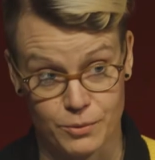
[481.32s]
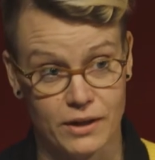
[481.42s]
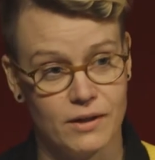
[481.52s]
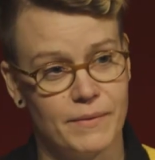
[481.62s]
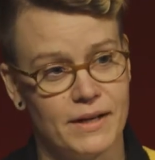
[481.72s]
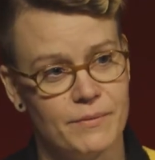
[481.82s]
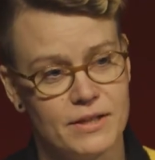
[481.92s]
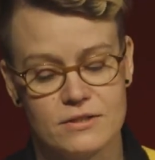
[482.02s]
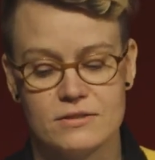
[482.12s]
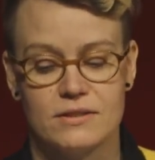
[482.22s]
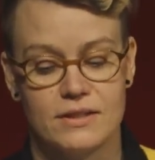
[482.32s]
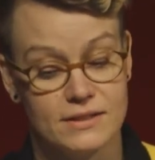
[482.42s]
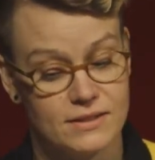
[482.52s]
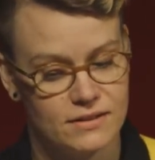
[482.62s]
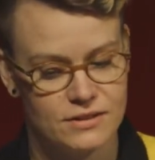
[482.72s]
welcome animations and things
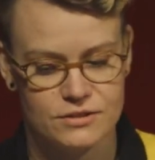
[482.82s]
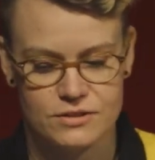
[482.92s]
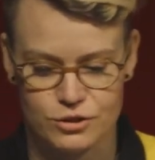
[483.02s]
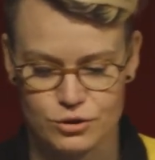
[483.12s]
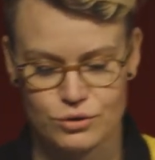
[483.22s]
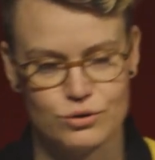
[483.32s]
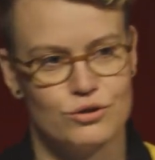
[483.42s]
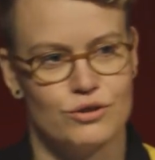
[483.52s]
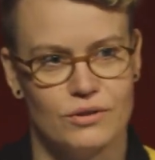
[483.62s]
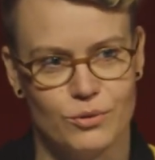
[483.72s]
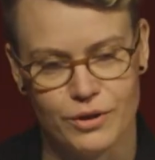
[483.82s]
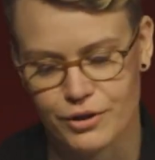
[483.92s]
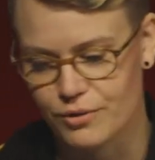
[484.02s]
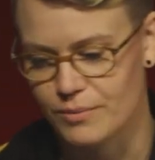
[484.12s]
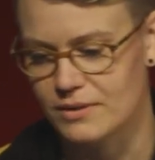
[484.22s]
like this, just to show that we're
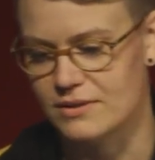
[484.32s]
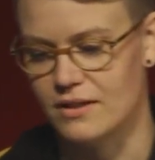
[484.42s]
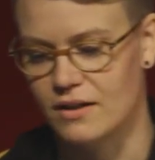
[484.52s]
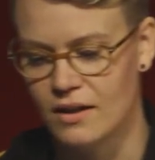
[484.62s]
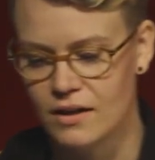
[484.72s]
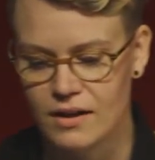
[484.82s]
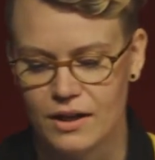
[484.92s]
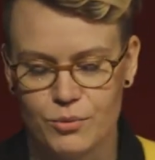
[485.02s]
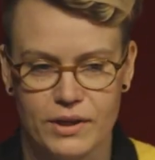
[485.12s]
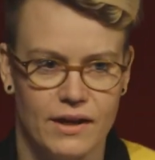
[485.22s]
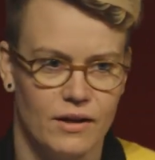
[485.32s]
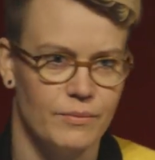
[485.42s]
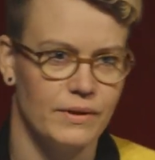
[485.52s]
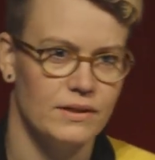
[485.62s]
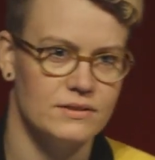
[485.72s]
humans and we care,
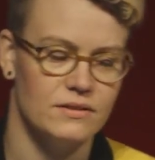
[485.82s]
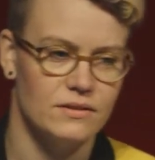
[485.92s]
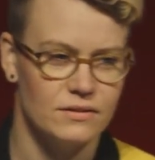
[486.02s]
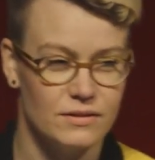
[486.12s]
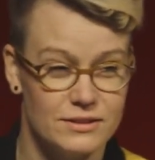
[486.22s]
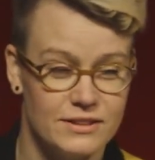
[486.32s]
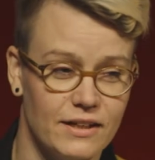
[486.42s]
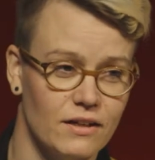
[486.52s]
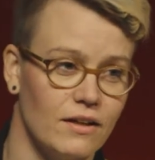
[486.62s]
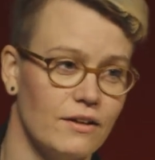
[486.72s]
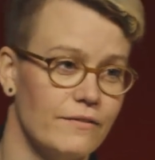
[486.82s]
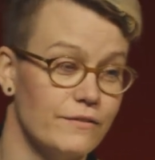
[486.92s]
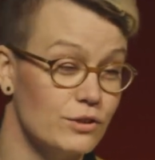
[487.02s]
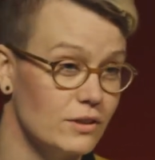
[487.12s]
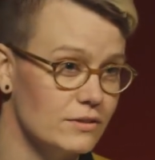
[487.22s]
because it does take a lot of
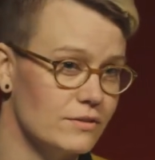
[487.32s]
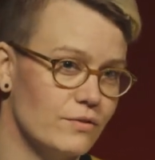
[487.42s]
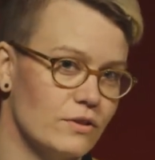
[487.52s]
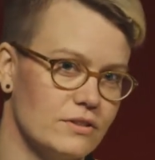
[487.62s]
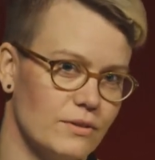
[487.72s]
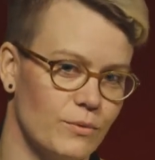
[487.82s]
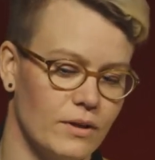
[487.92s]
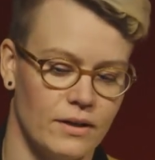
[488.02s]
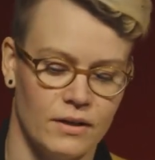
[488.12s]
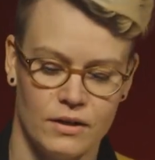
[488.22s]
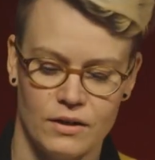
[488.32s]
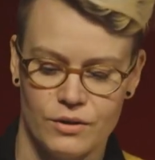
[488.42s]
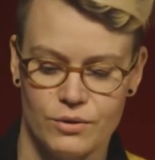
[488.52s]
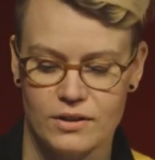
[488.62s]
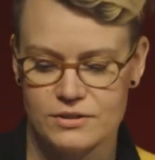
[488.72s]
trust for someone
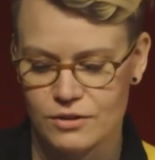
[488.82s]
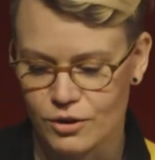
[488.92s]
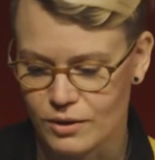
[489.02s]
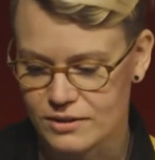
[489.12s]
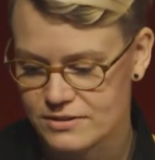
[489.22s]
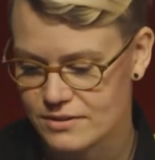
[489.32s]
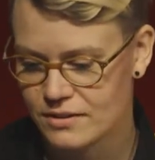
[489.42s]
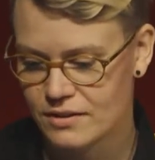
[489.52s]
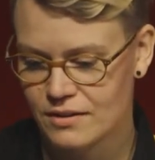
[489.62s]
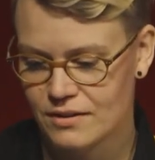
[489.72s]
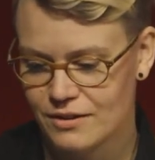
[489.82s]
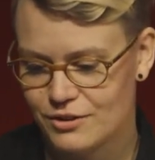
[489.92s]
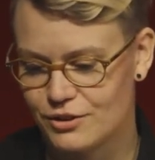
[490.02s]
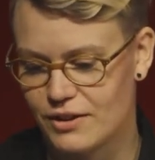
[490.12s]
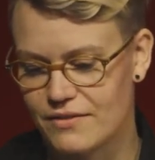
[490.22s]
who doesn't know us
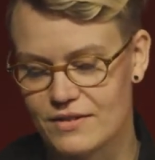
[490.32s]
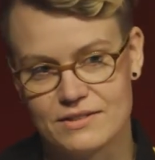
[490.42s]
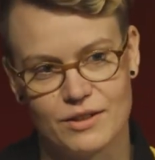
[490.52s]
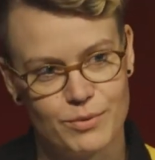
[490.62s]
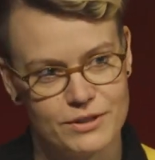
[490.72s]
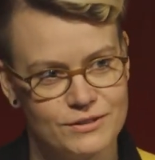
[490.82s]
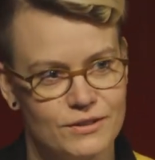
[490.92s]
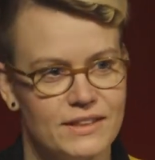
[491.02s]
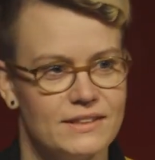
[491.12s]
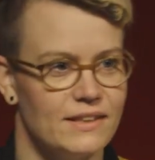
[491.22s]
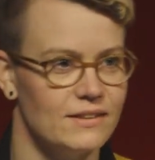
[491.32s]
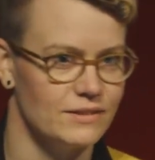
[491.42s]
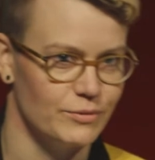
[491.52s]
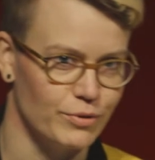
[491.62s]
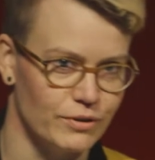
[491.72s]
to give us their personal details
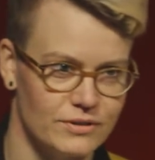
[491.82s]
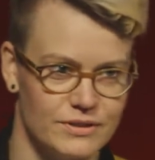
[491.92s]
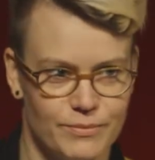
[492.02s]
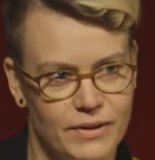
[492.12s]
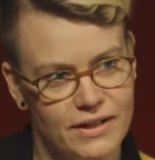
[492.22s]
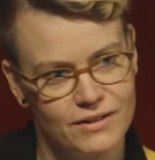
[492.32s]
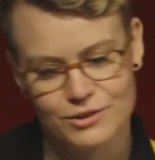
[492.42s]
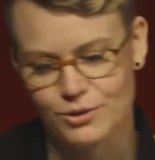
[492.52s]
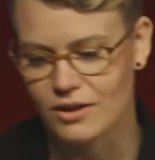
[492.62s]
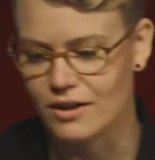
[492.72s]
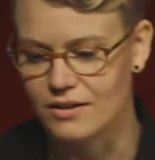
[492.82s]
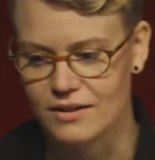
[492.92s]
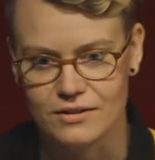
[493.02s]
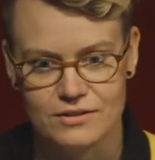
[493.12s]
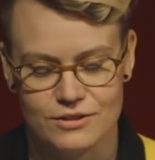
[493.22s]
and put some money onto a card
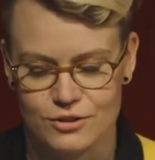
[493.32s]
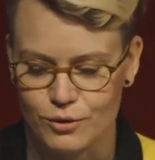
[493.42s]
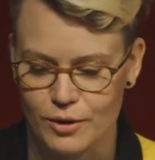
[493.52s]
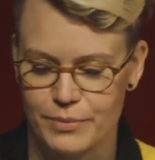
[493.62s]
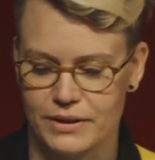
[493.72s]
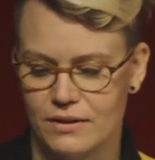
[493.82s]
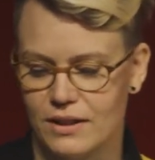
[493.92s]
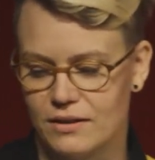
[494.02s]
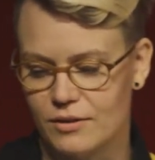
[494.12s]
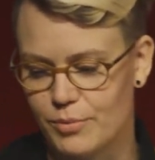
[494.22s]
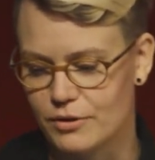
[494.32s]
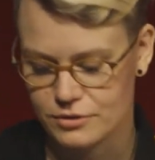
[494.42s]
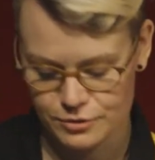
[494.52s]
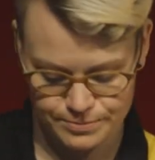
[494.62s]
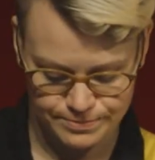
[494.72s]
that'll just show up in the post.